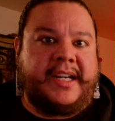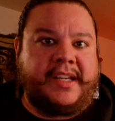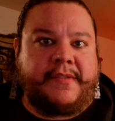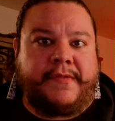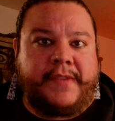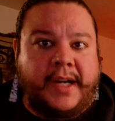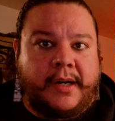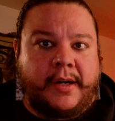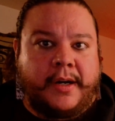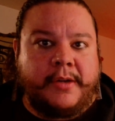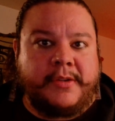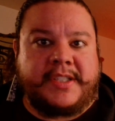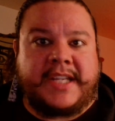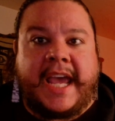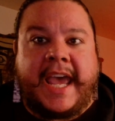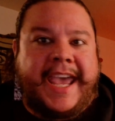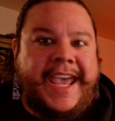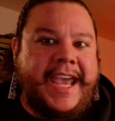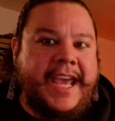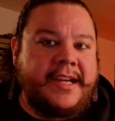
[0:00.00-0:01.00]
pharaohs
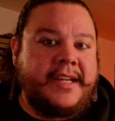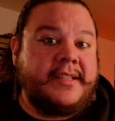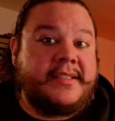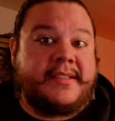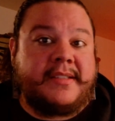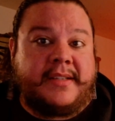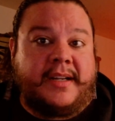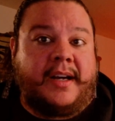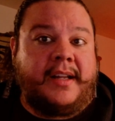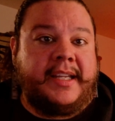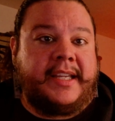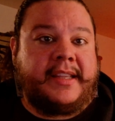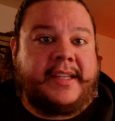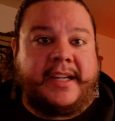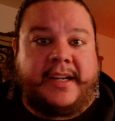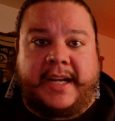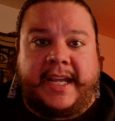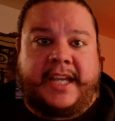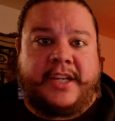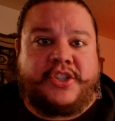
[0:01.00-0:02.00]
and installing
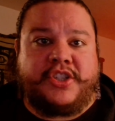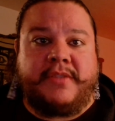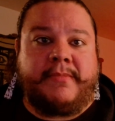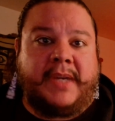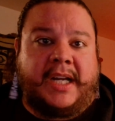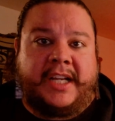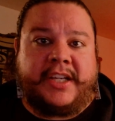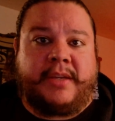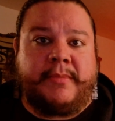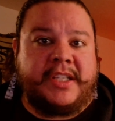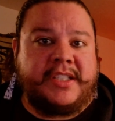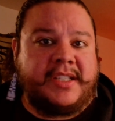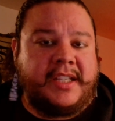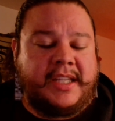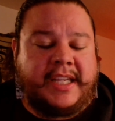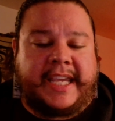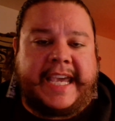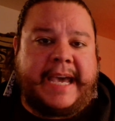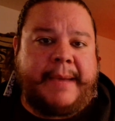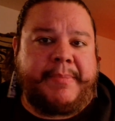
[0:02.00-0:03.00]
their ancient monuments in
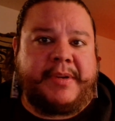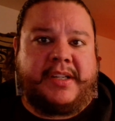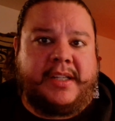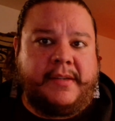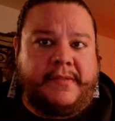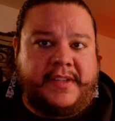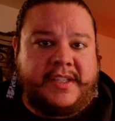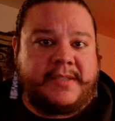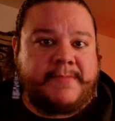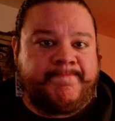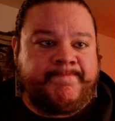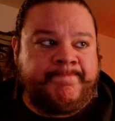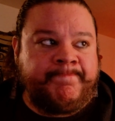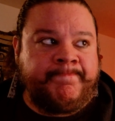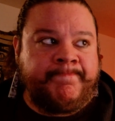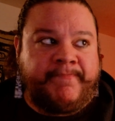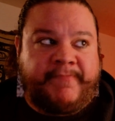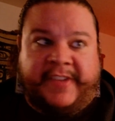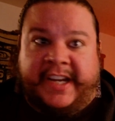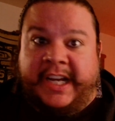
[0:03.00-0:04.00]
the capital of his
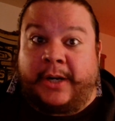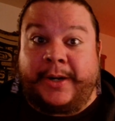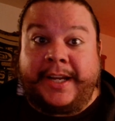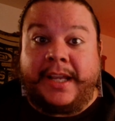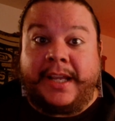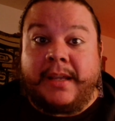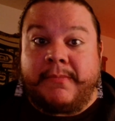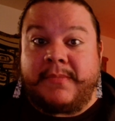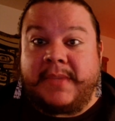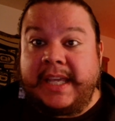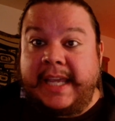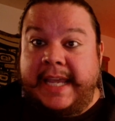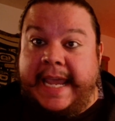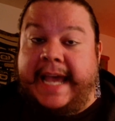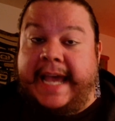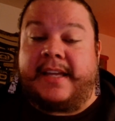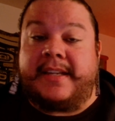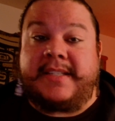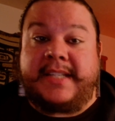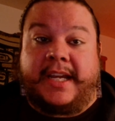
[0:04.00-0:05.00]
very
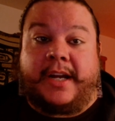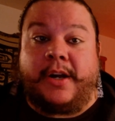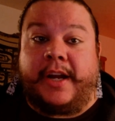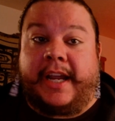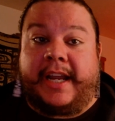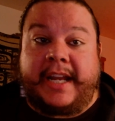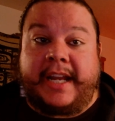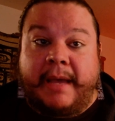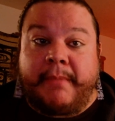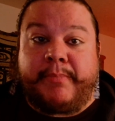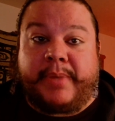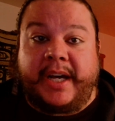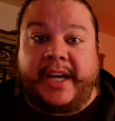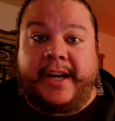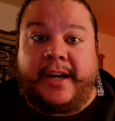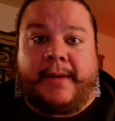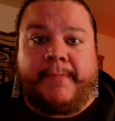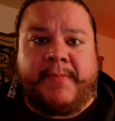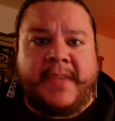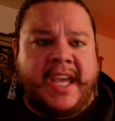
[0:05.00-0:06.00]
egalitarian
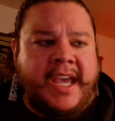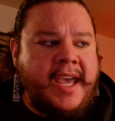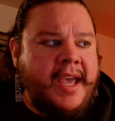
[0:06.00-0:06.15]
empire.